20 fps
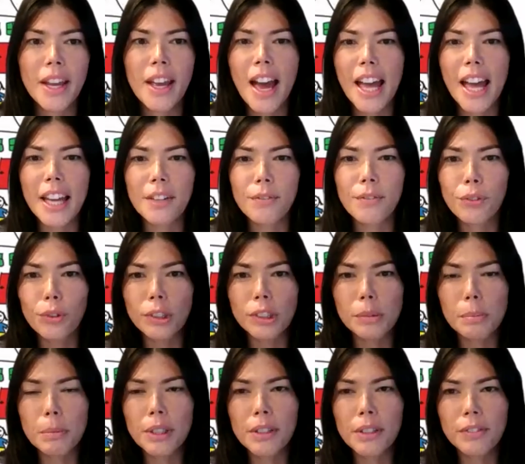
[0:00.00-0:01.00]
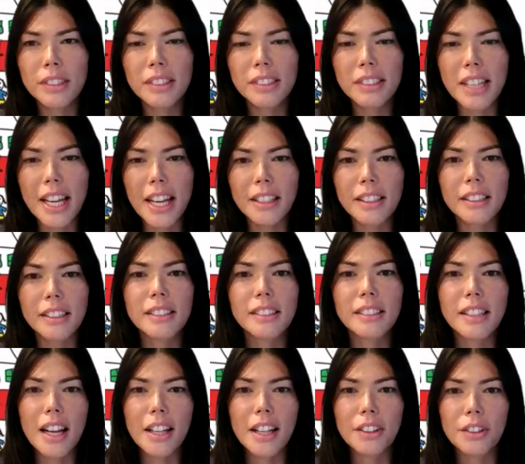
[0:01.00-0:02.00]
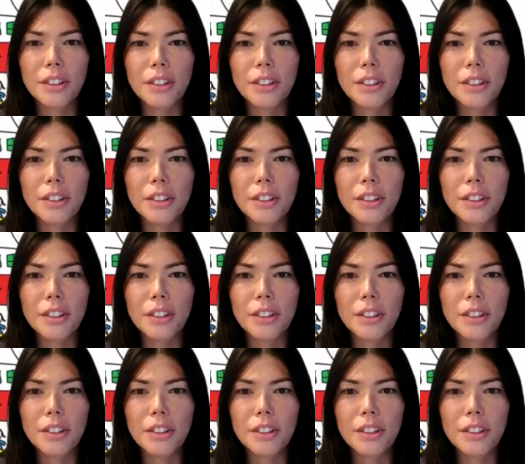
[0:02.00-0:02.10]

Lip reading: and enforcement of the standards started